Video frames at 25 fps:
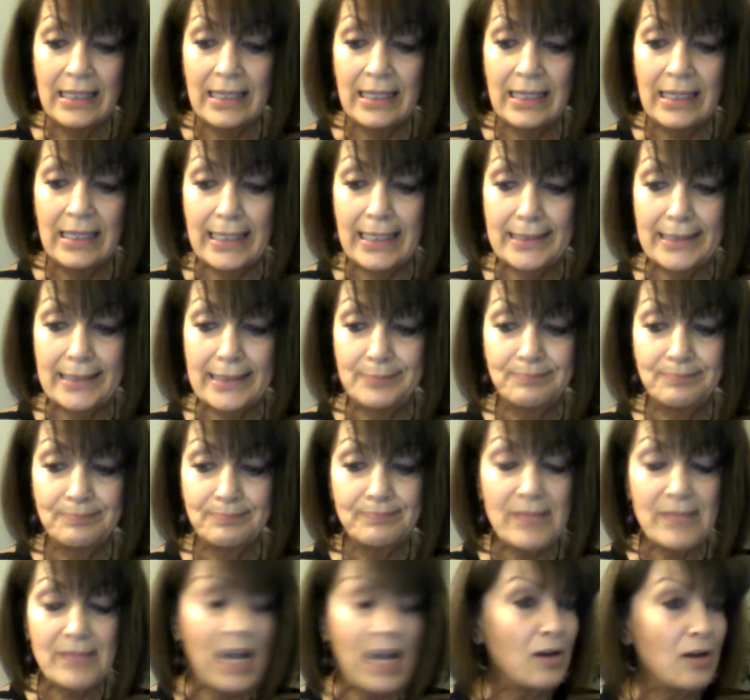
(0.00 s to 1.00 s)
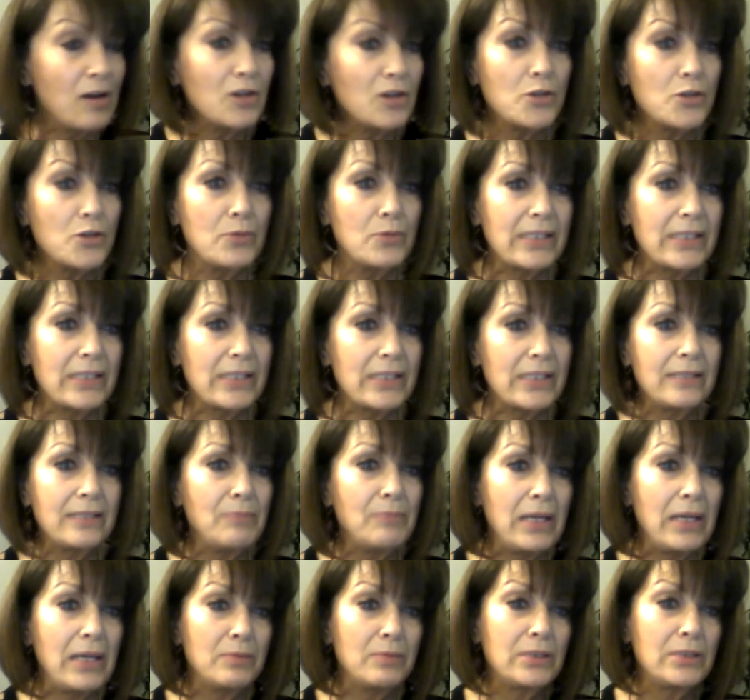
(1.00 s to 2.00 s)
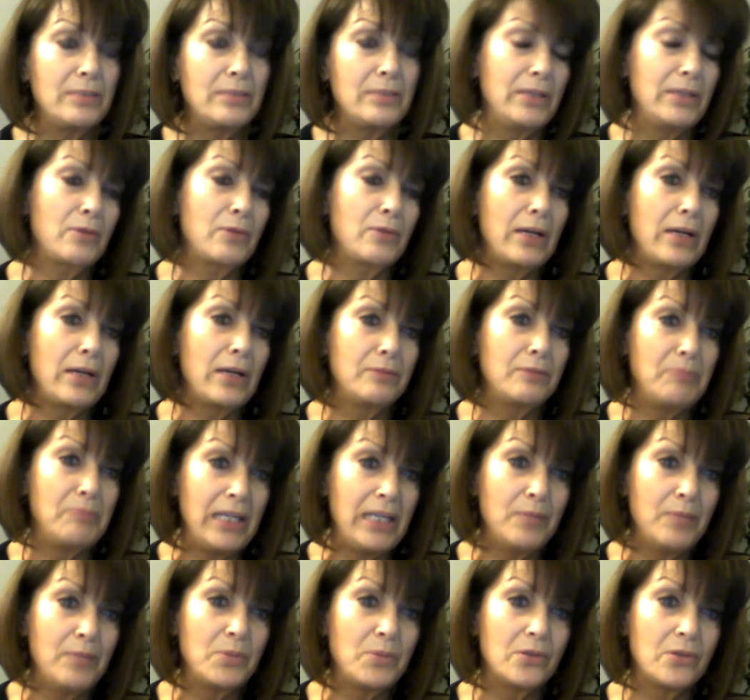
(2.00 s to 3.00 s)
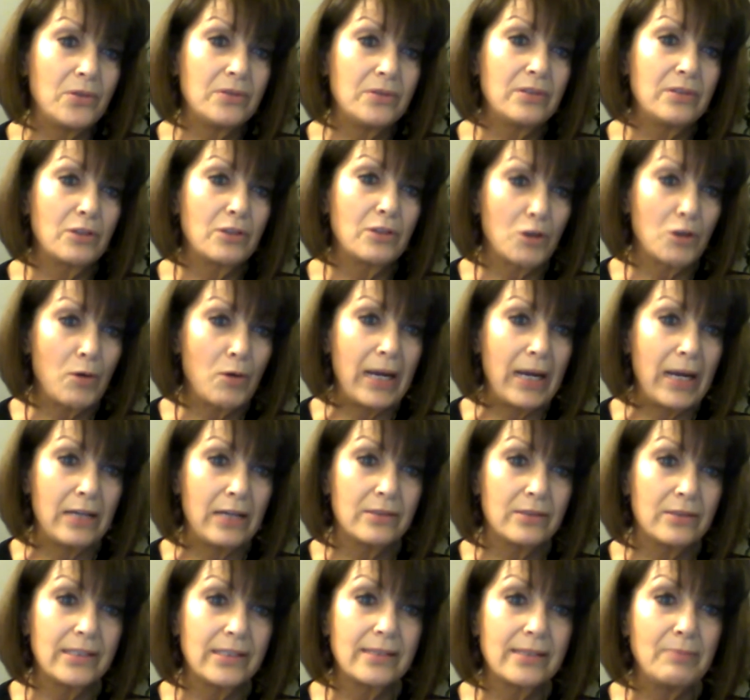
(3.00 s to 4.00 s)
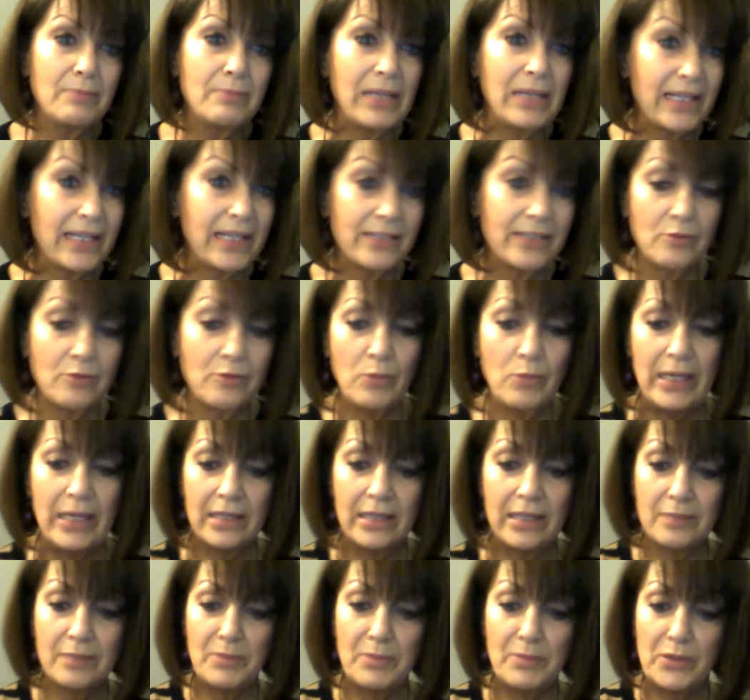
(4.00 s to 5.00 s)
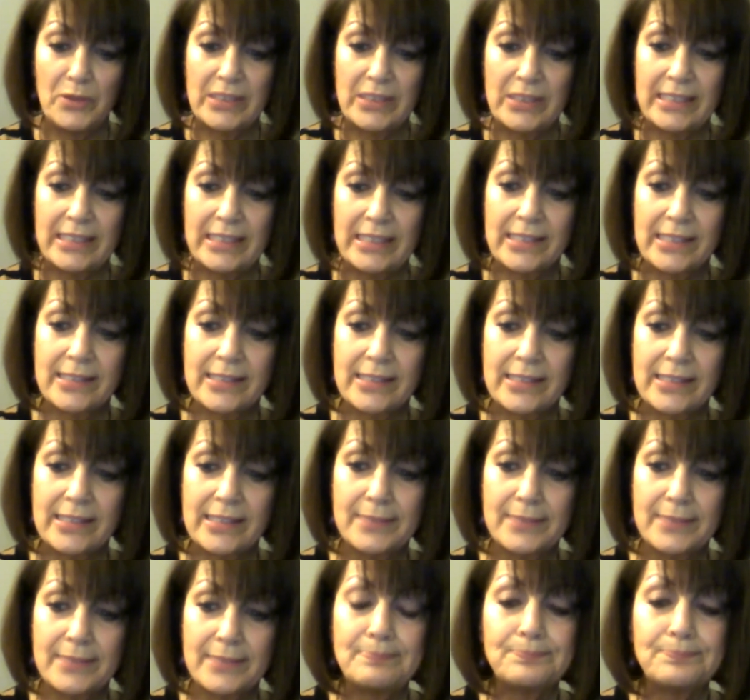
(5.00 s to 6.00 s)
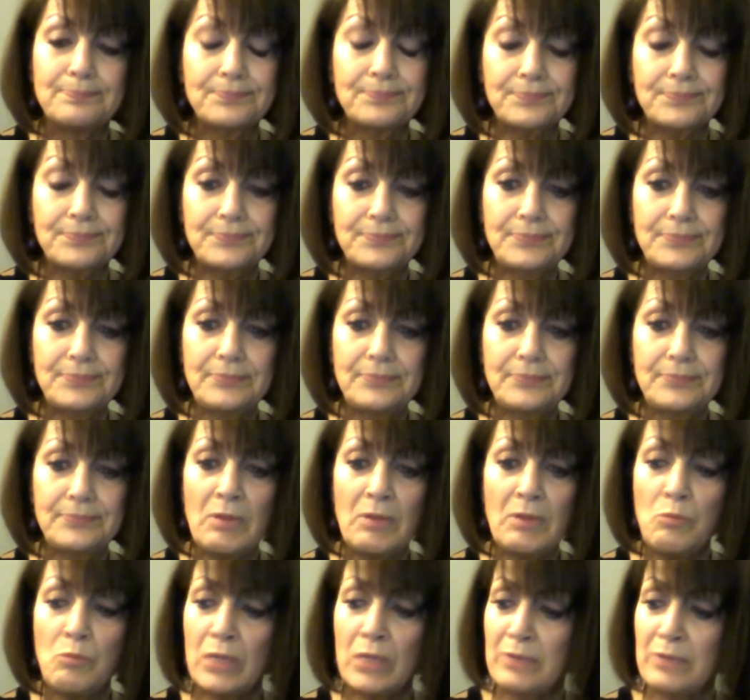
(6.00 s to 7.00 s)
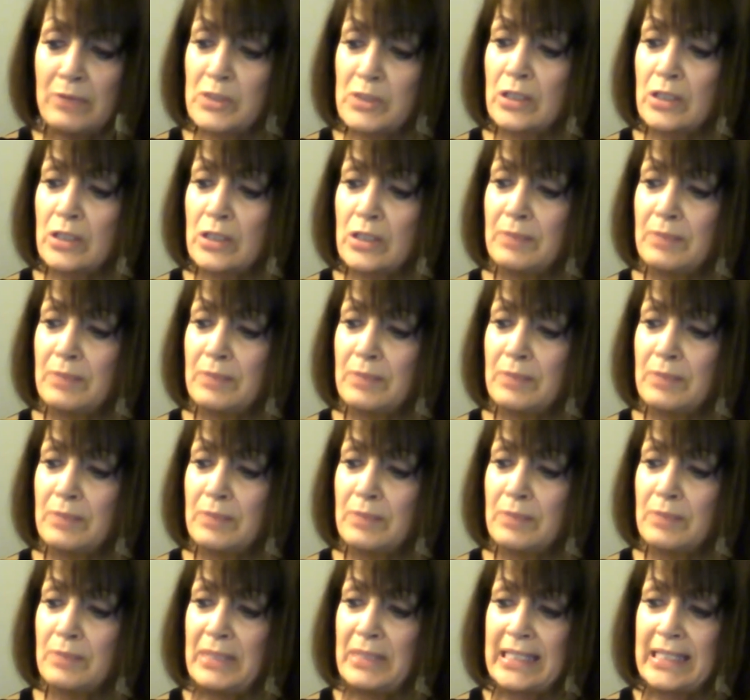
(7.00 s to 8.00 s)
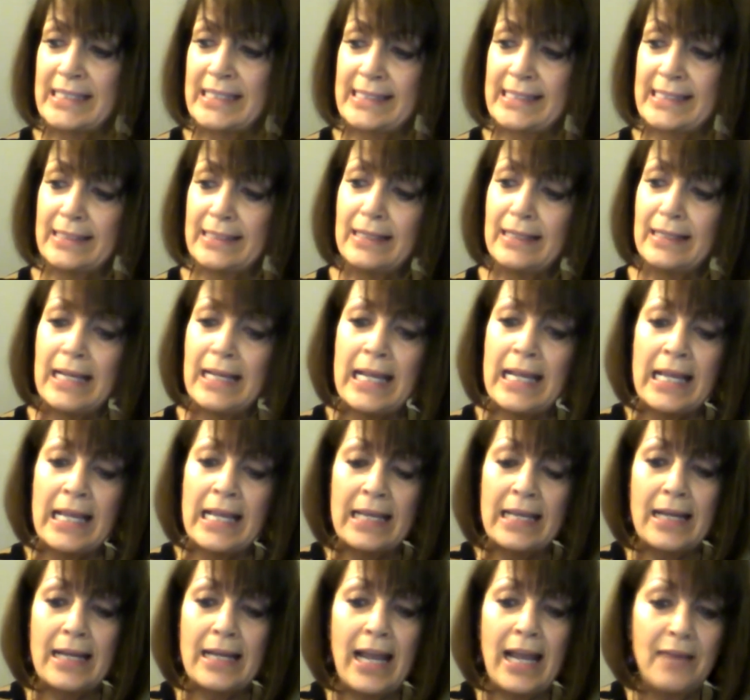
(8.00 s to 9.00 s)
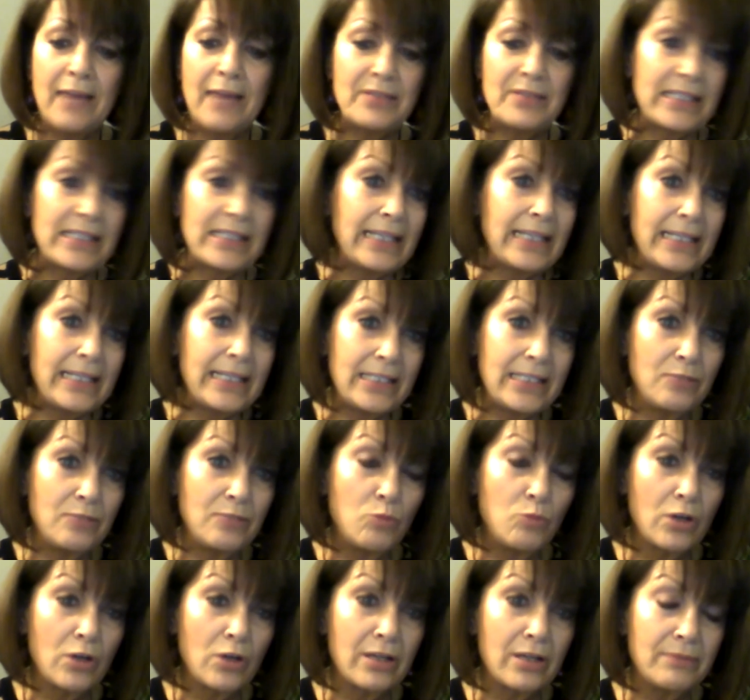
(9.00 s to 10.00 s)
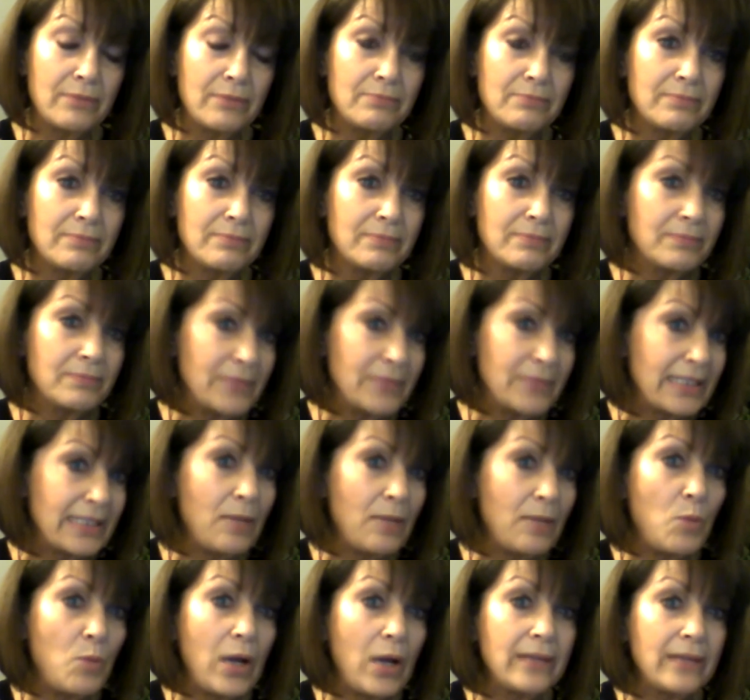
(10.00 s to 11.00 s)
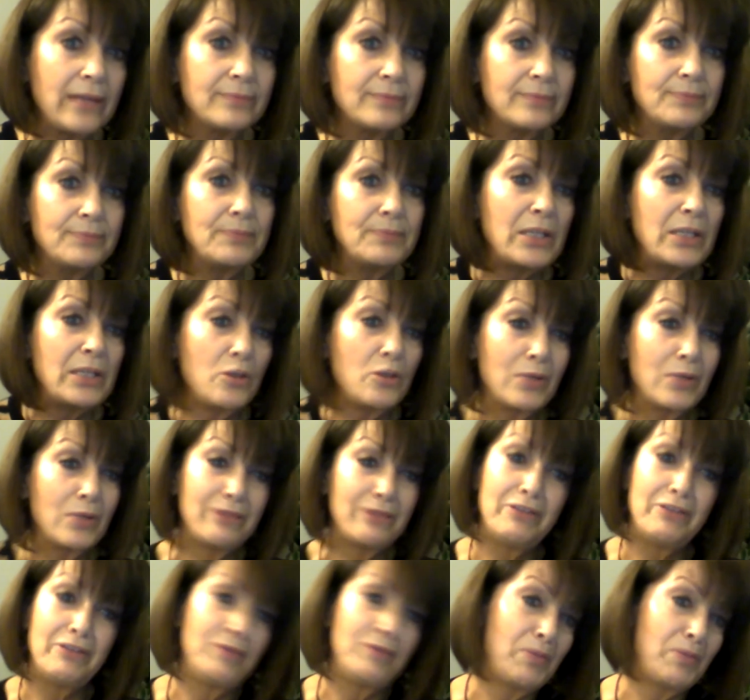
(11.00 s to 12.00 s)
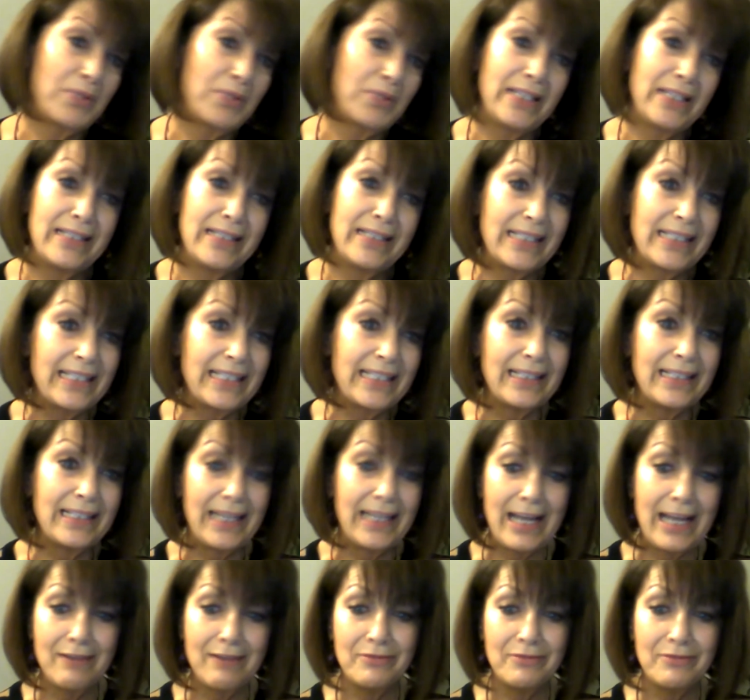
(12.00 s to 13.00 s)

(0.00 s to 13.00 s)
I also wasn't able to be around people or crowds because of a weakened immune system when I was on the Benlysta. And I have to say it did work somewhat, but you know what, 50% still an F.